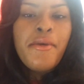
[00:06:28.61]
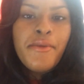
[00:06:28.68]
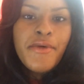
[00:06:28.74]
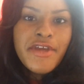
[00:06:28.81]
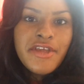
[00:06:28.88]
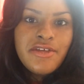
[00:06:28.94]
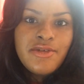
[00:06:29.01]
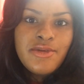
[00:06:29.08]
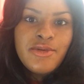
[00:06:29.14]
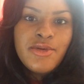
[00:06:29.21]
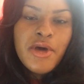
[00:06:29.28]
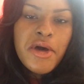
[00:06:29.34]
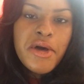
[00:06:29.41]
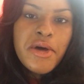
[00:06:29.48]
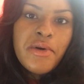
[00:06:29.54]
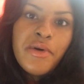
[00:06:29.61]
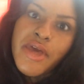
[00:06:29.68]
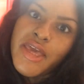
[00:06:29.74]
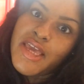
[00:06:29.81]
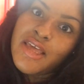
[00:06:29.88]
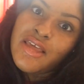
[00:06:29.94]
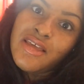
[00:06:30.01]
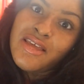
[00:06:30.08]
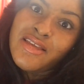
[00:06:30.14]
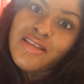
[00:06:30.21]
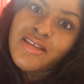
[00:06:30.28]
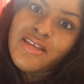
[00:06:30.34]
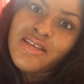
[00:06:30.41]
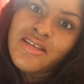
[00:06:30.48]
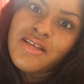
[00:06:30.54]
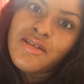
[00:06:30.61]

where you go and